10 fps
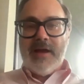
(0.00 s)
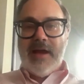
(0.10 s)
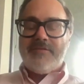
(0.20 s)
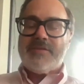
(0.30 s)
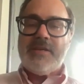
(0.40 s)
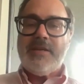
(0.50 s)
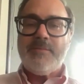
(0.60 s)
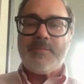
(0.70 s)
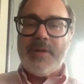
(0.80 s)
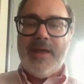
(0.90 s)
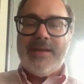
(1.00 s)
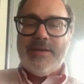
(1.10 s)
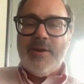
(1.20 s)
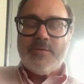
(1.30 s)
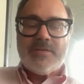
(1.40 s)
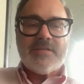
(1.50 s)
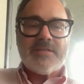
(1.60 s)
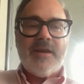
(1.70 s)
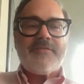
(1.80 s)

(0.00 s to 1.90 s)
I've seen him play. He knows this stuff.